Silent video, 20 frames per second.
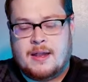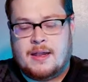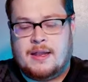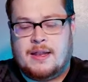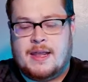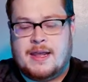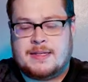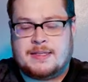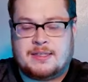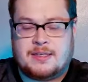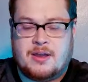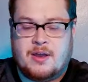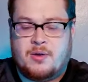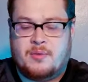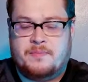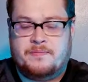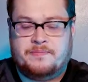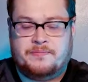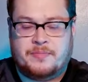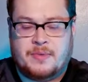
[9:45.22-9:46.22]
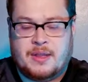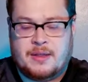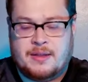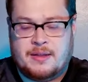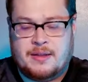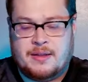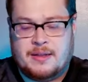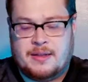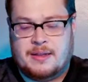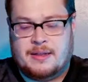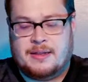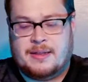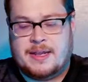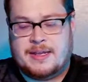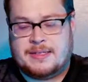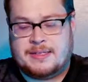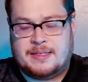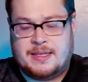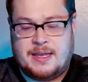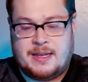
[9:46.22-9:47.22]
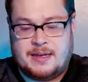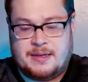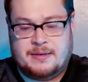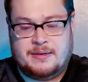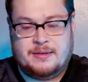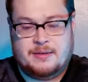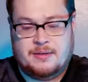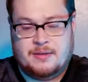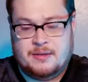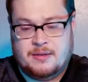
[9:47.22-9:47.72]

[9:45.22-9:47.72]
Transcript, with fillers: Let's go. Let's get it.